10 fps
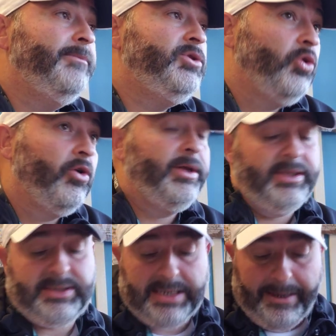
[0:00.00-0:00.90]
during
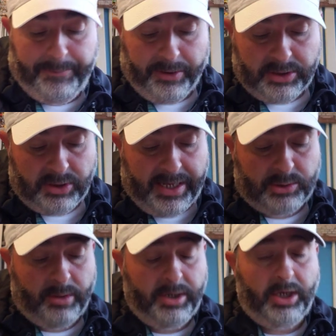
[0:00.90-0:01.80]
this time period. So
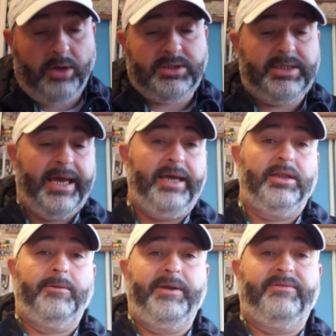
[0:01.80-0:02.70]
that's where I'm going to go today, a
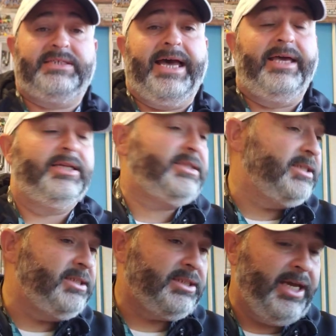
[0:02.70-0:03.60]
little bit of Italian
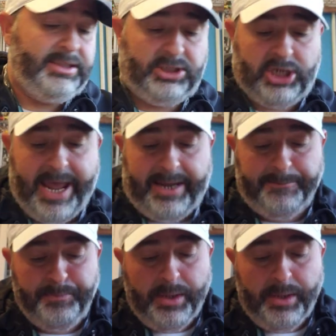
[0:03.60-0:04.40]
city-states chat.